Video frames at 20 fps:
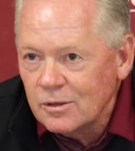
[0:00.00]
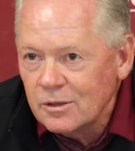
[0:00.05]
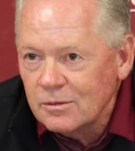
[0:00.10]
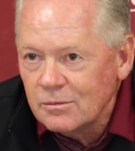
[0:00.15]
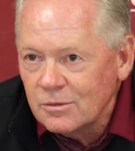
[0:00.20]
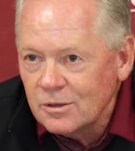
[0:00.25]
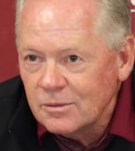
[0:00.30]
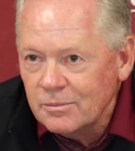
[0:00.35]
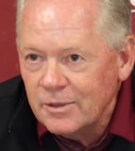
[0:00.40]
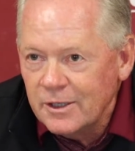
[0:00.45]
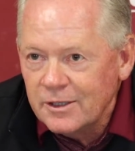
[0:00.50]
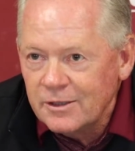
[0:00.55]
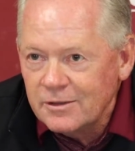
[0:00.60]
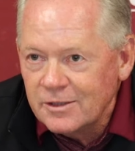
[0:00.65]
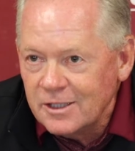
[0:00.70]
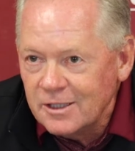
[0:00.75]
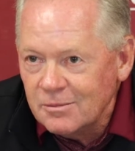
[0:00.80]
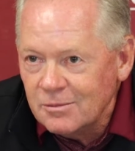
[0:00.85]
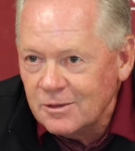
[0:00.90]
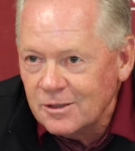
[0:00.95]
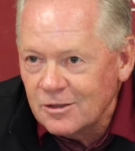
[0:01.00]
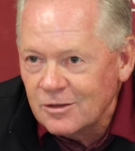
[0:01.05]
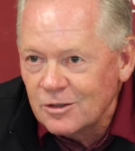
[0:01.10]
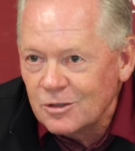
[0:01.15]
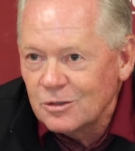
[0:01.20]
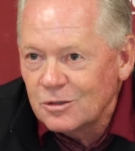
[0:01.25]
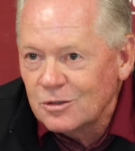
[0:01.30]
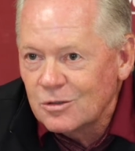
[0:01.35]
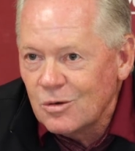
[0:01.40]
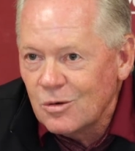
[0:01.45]
We're a better team in the
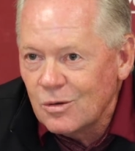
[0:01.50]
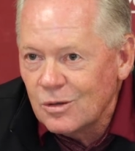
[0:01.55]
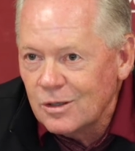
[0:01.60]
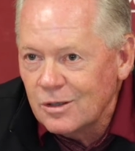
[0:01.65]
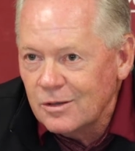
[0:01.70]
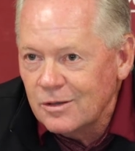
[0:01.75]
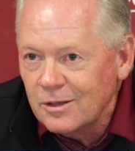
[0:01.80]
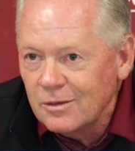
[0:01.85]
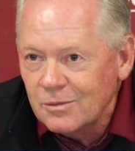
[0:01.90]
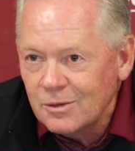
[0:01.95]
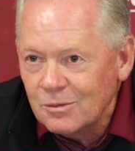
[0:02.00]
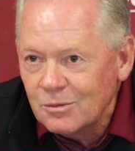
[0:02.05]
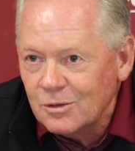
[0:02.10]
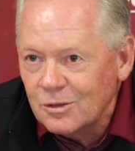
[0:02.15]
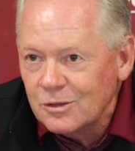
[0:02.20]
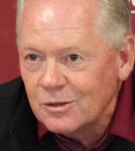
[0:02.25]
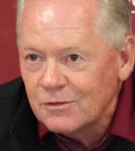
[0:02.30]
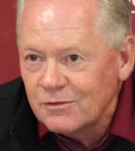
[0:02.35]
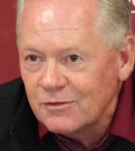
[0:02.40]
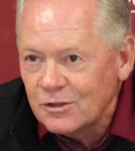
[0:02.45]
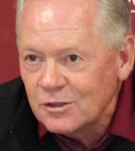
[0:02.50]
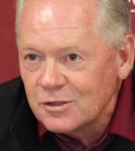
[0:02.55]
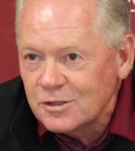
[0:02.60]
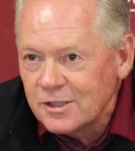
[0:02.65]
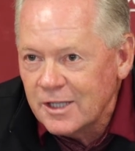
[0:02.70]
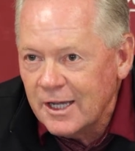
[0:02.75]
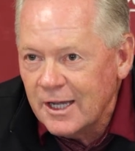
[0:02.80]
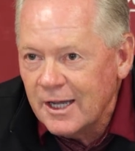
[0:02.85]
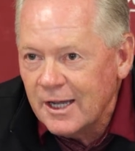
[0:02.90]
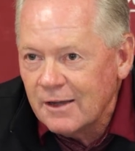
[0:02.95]
third quarter than we were in the
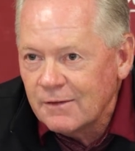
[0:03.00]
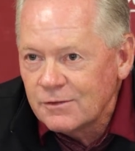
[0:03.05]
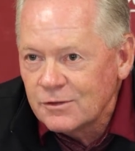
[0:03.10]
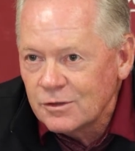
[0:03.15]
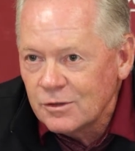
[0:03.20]
first half.